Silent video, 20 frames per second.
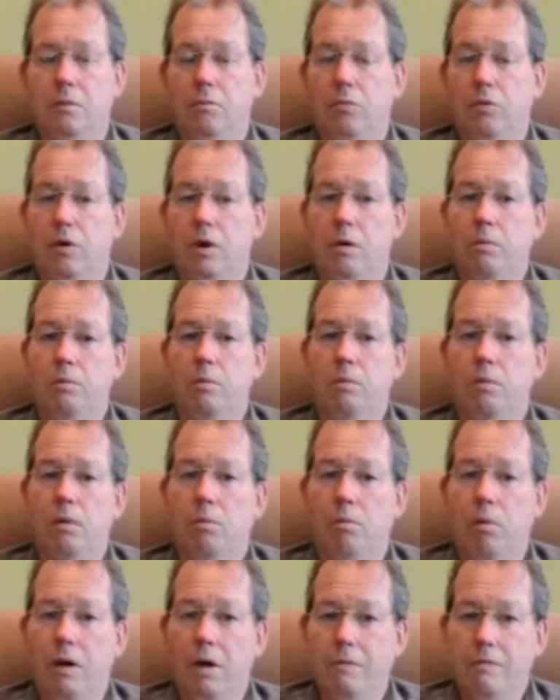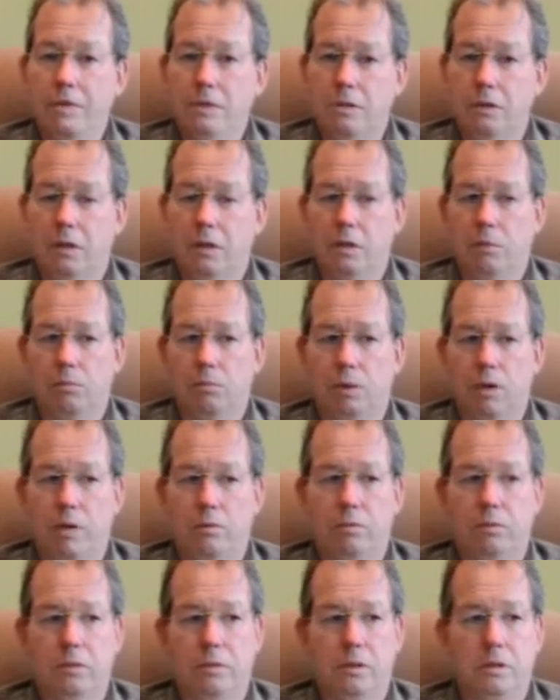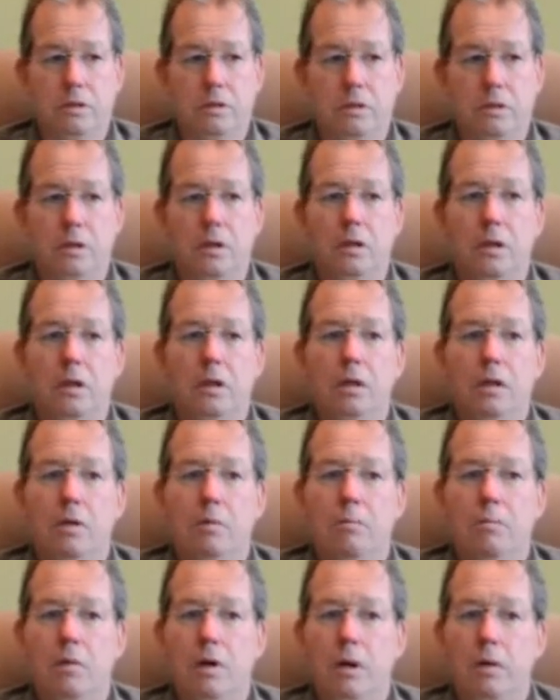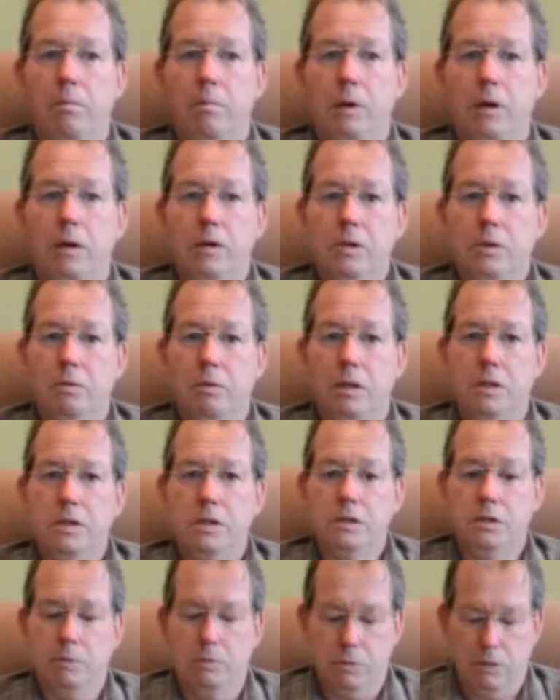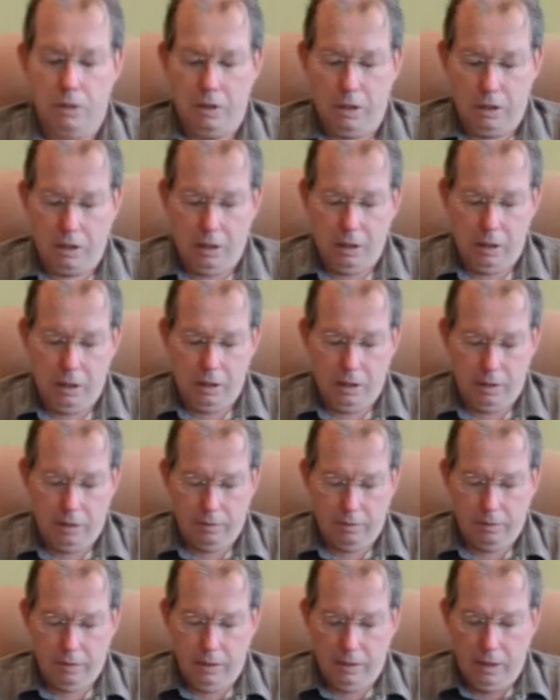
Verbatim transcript: I'm grateful my wife is here, I'm grateful that uh, my parish relationships are here,